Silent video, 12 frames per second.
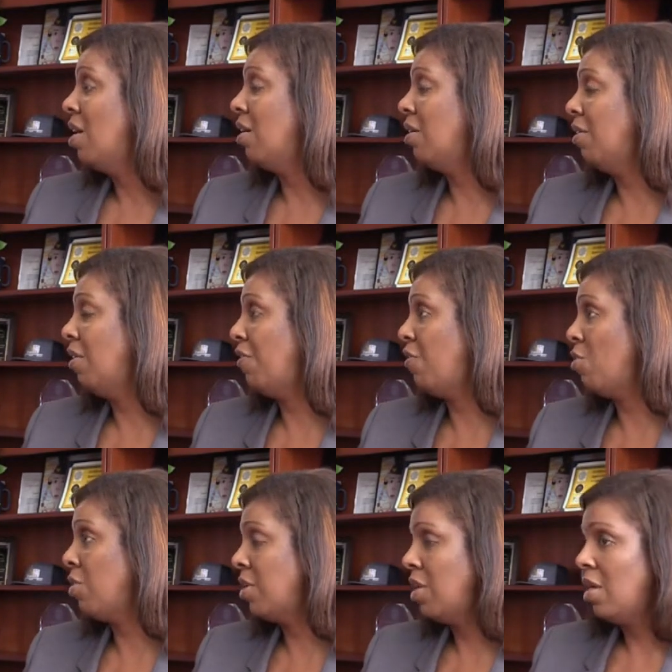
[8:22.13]

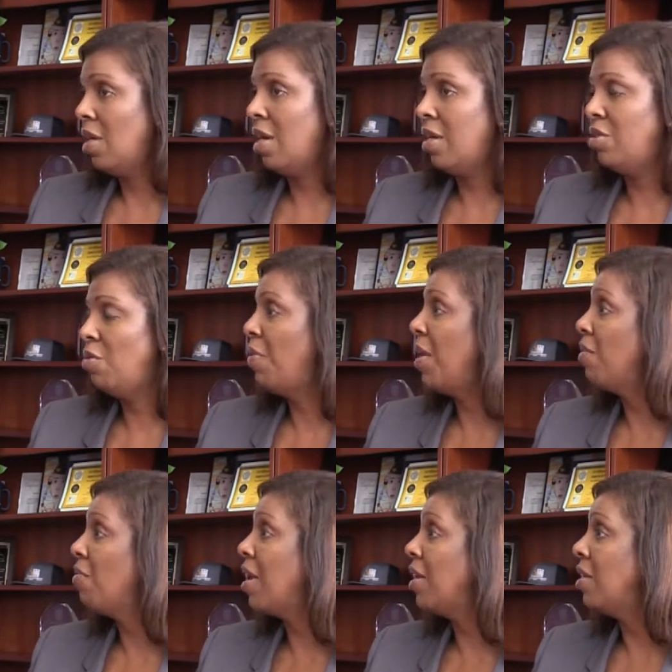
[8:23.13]
afford to pay
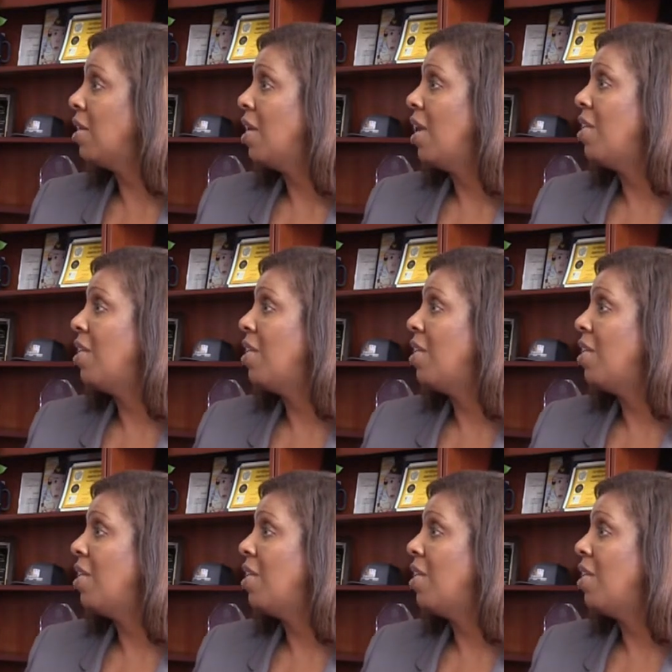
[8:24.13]
rent.